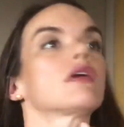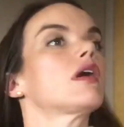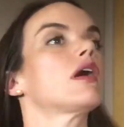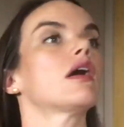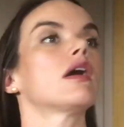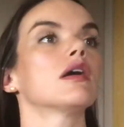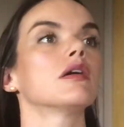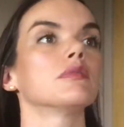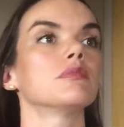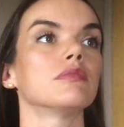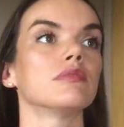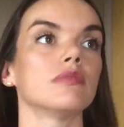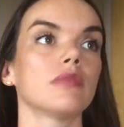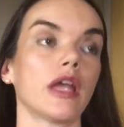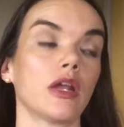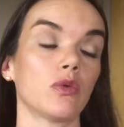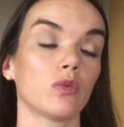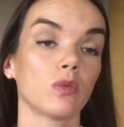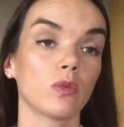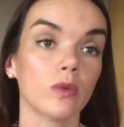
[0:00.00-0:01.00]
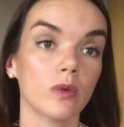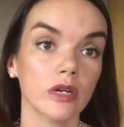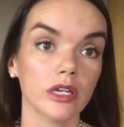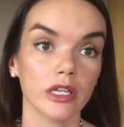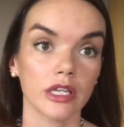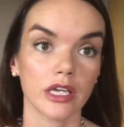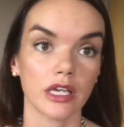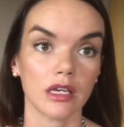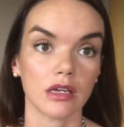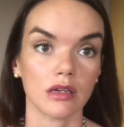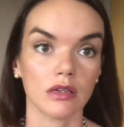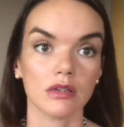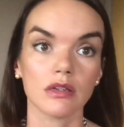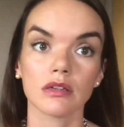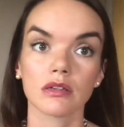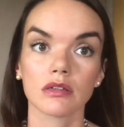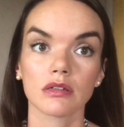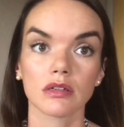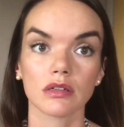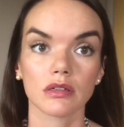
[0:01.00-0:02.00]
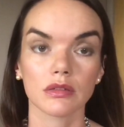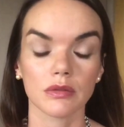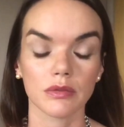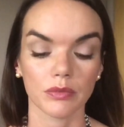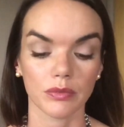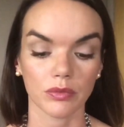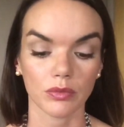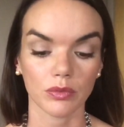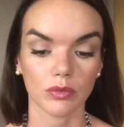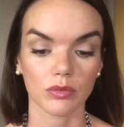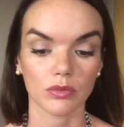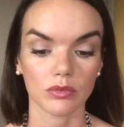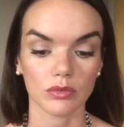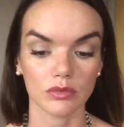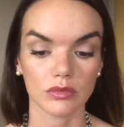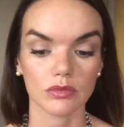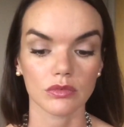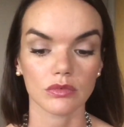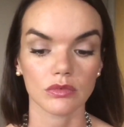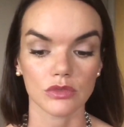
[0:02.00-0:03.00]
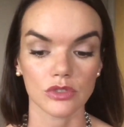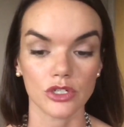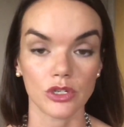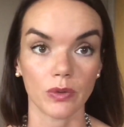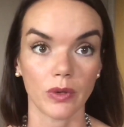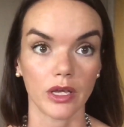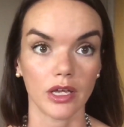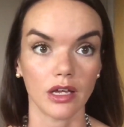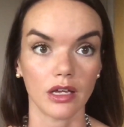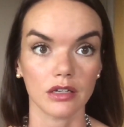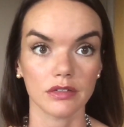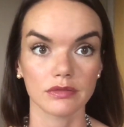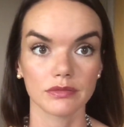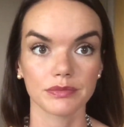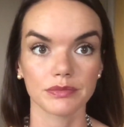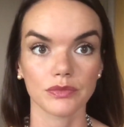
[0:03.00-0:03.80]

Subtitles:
and really doing it,